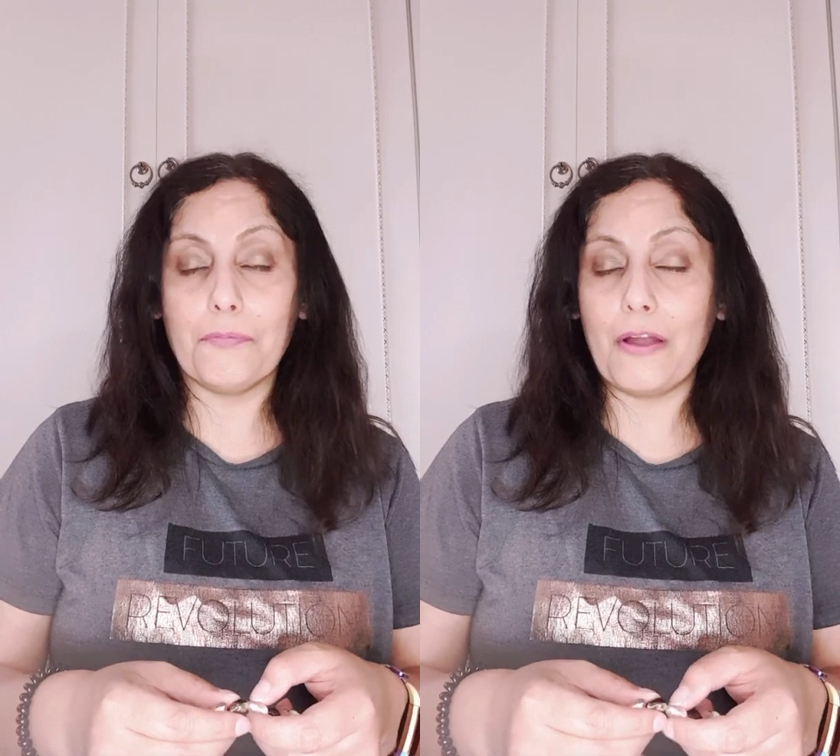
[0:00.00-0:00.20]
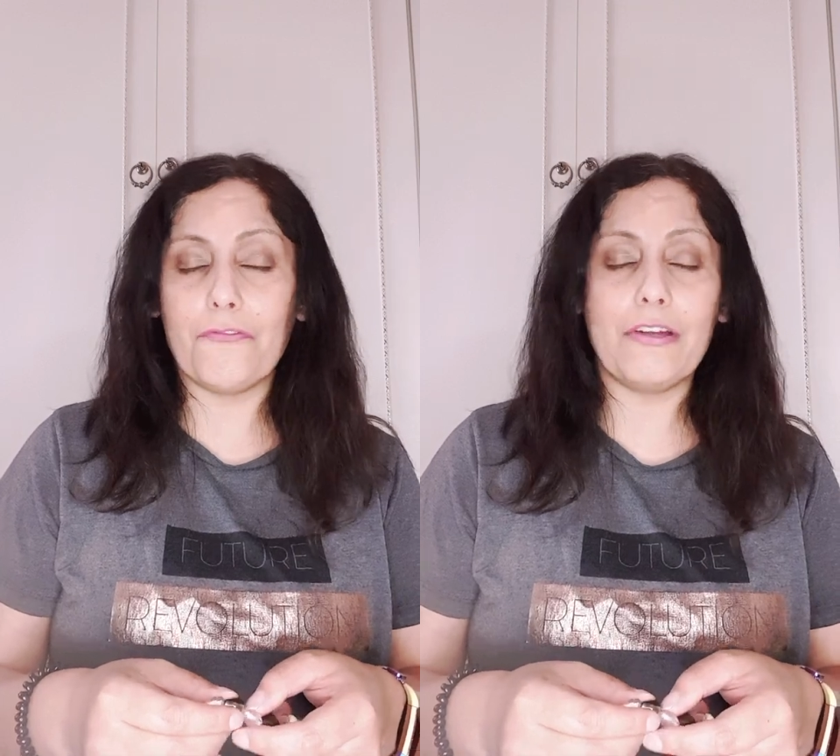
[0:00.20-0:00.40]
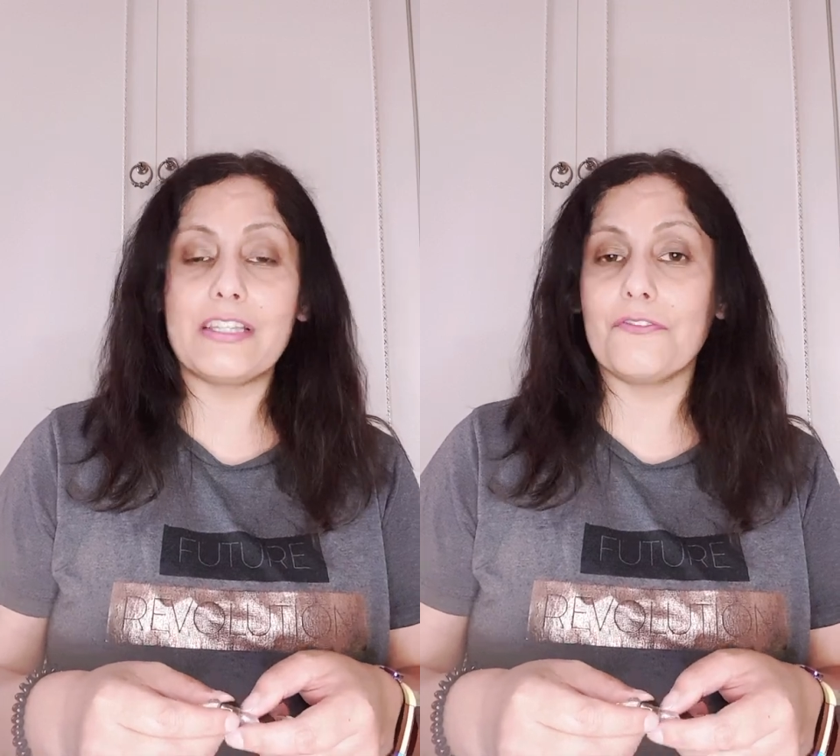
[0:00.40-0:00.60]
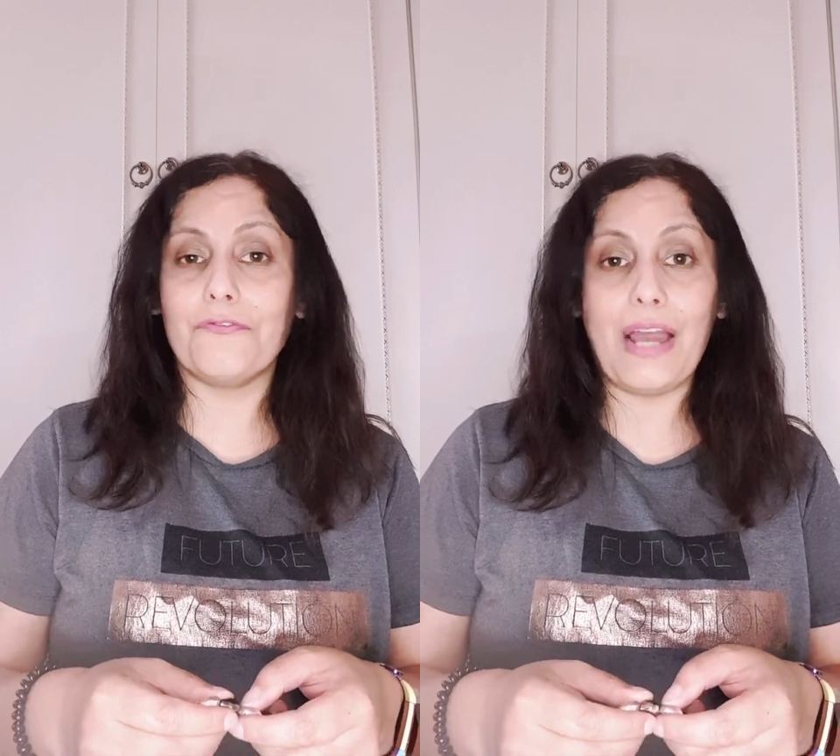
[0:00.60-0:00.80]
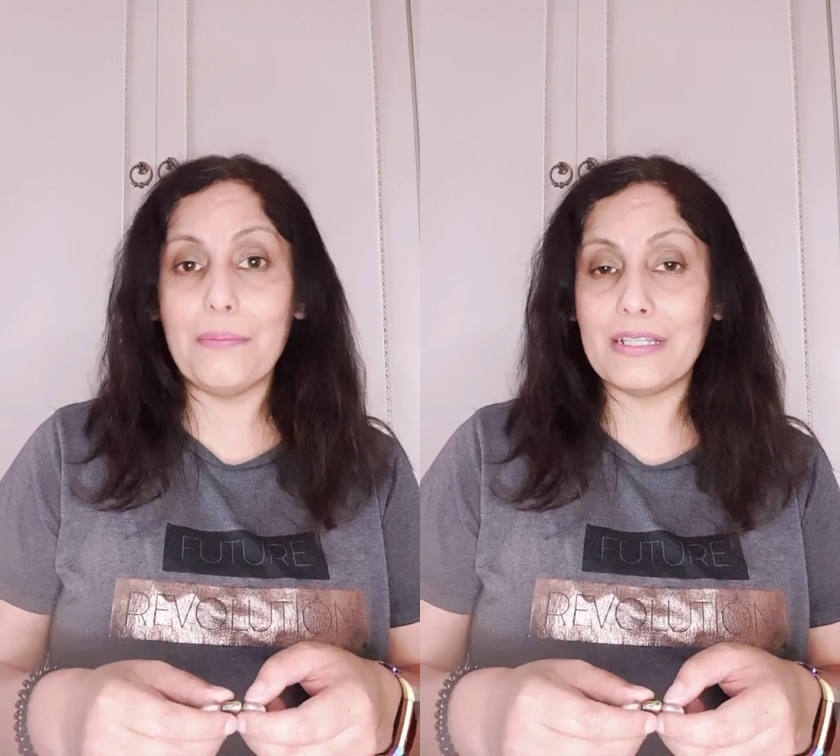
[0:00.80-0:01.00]
my friends and
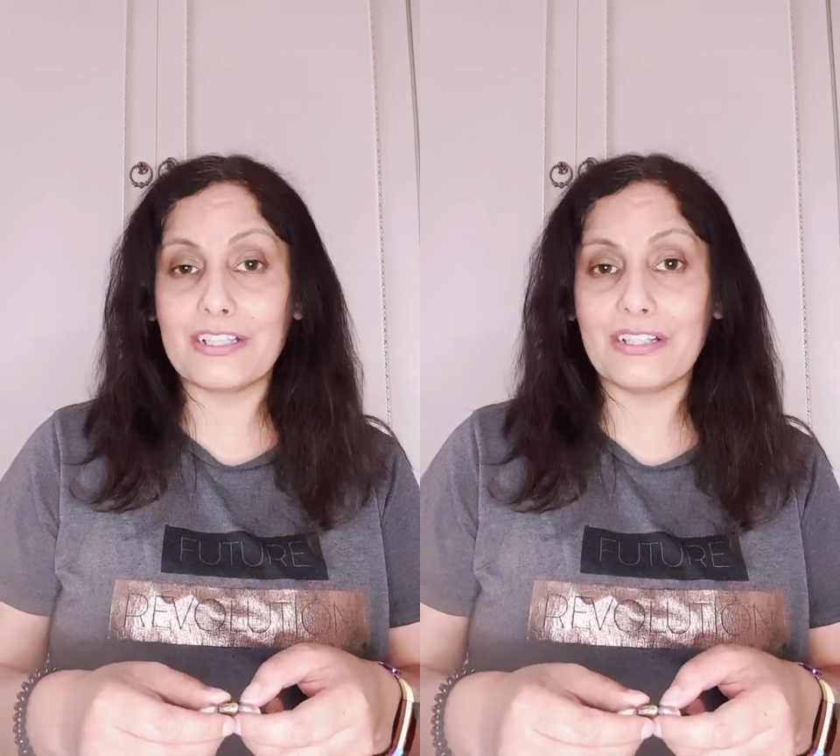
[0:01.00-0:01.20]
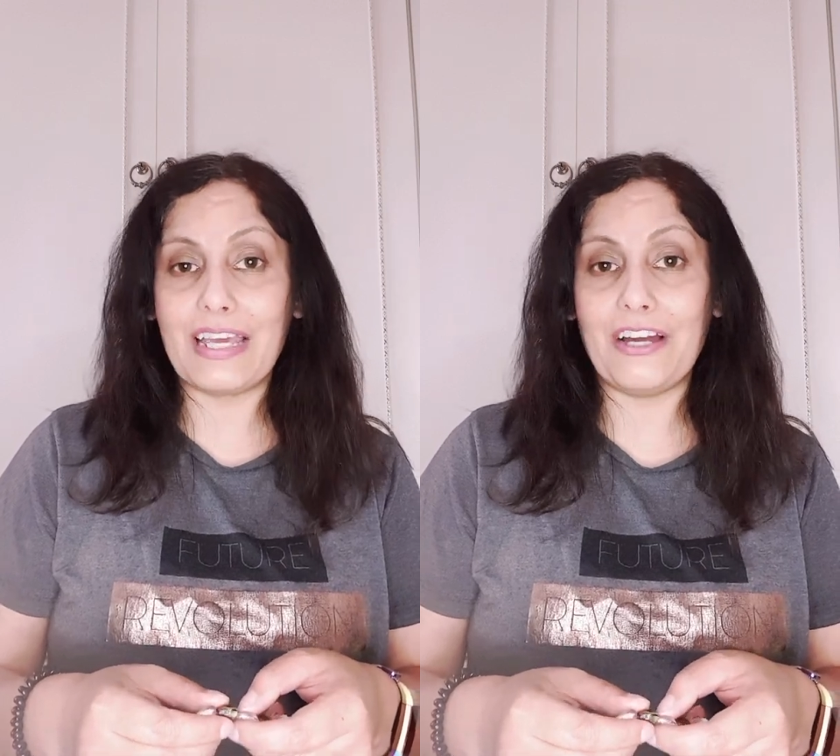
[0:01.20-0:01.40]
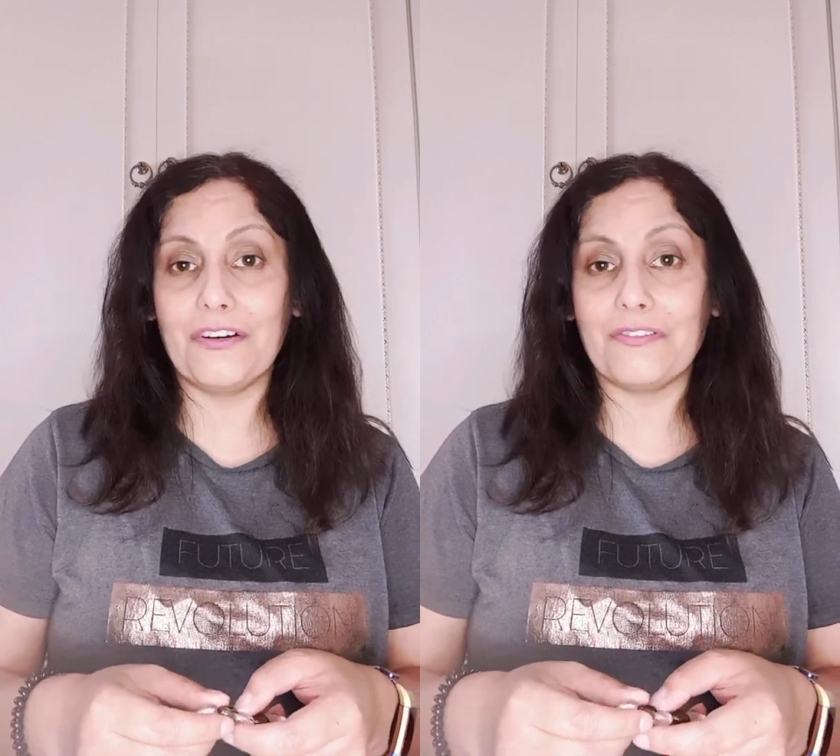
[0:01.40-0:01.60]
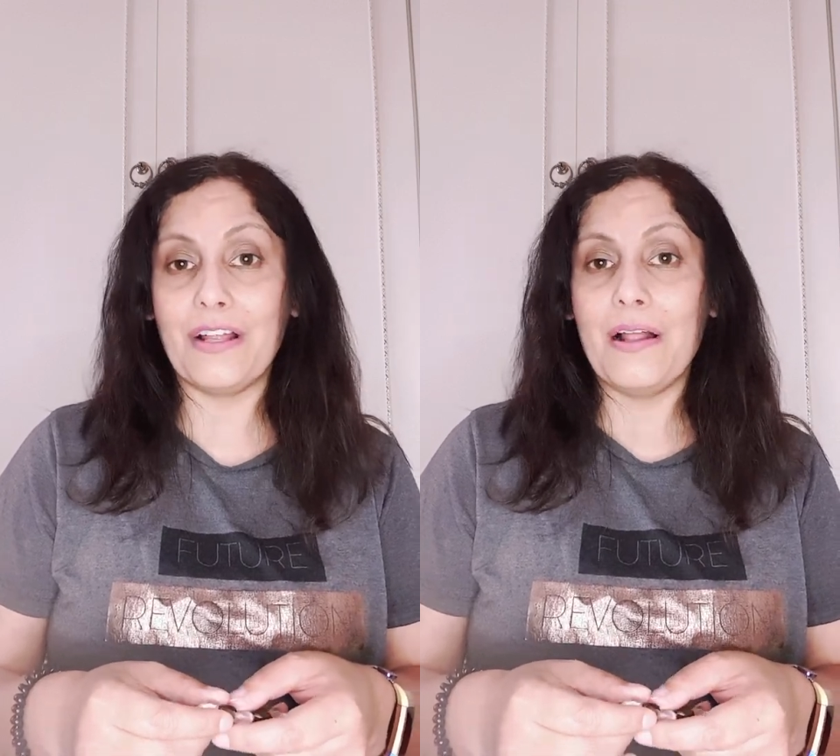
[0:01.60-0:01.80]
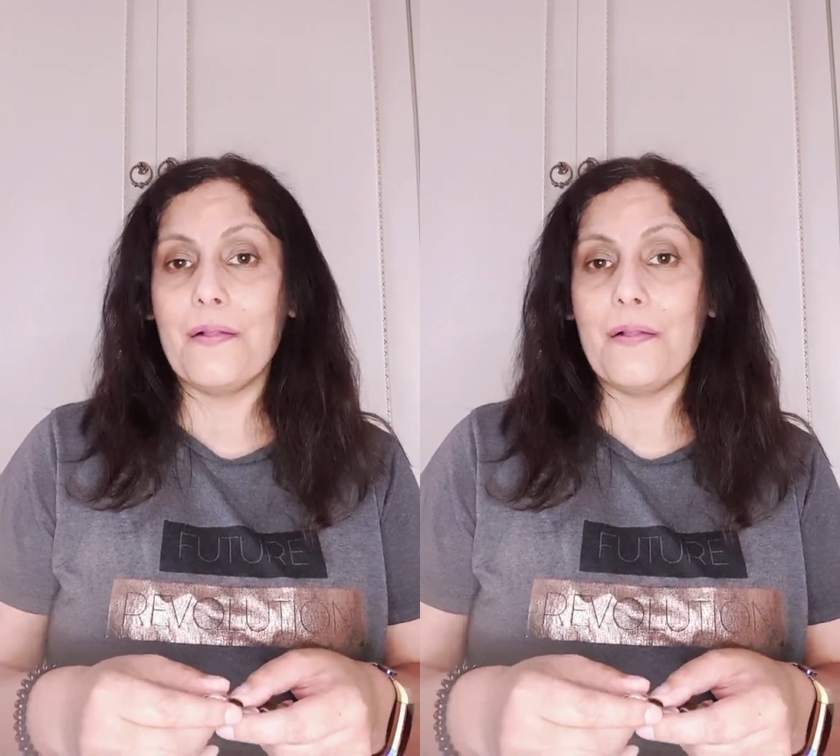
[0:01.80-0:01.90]
family's good health.